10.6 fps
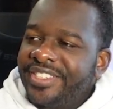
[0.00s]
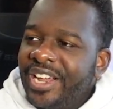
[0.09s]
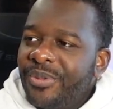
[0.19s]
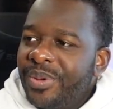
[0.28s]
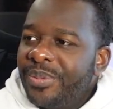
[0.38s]
I
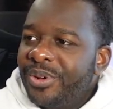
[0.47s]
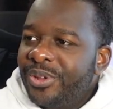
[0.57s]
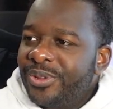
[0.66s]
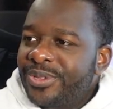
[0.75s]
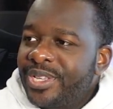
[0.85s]
remember
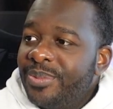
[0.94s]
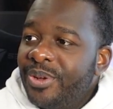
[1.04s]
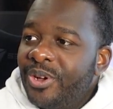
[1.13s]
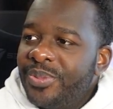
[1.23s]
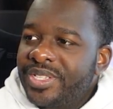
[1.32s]
those in
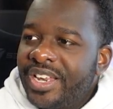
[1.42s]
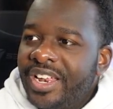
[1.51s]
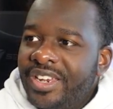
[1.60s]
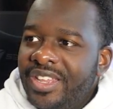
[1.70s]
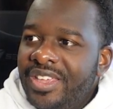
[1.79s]
moments that
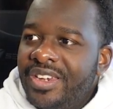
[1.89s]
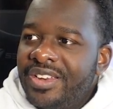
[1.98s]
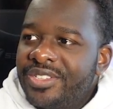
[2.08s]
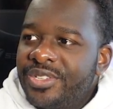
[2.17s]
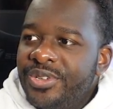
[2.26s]
I needed
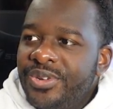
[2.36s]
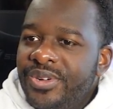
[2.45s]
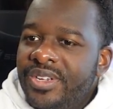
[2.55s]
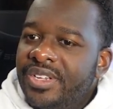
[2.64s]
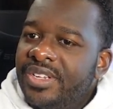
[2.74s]
it to.
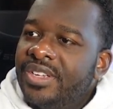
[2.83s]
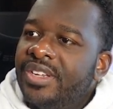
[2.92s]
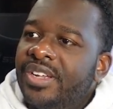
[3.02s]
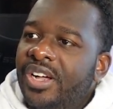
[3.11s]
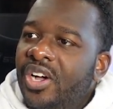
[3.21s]

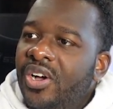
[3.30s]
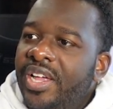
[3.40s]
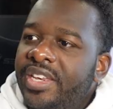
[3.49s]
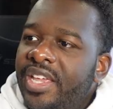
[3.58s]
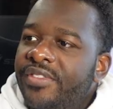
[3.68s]
Oh, I
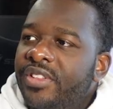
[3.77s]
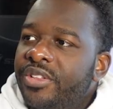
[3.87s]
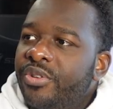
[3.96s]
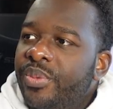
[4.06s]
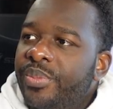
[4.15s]

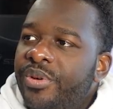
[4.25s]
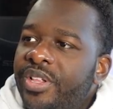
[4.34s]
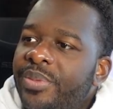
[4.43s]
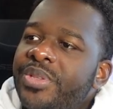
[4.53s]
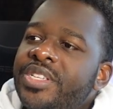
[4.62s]
definitely remember.
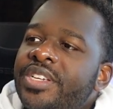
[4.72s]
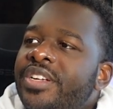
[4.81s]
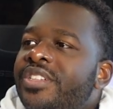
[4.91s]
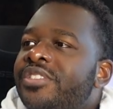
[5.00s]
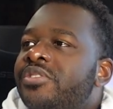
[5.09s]
Let me tell
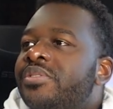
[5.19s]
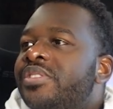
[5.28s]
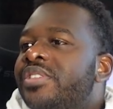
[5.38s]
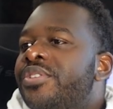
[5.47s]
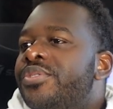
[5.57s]
y'all,
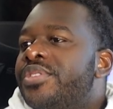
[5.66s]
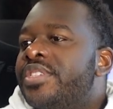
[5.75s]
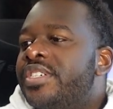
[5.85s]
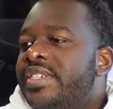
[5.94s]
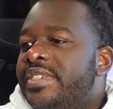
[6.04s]
there was
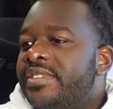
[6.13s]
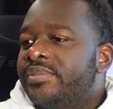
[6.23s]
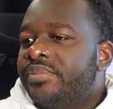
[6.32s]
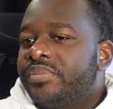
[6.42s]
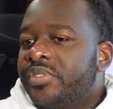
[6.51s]

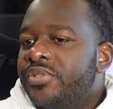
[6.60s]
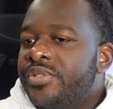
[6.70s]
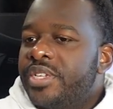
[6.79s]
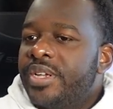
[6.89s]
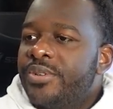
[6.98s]
one
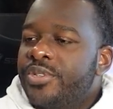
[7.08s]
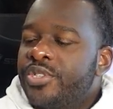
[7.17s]
time I was